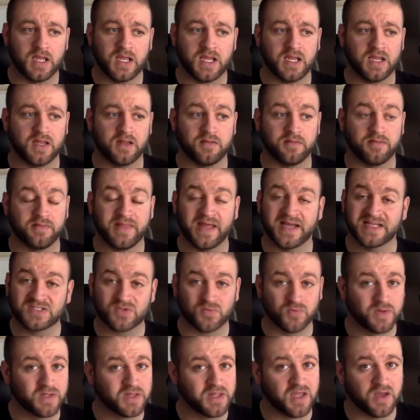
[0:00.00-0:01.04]
And
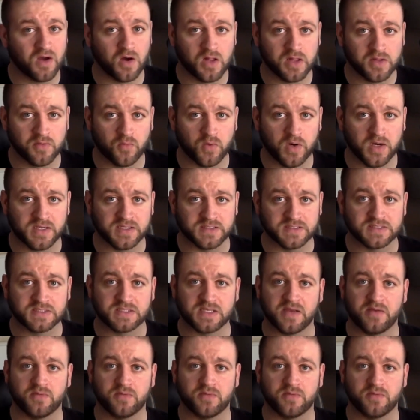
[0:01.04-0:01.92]
that's really all it was.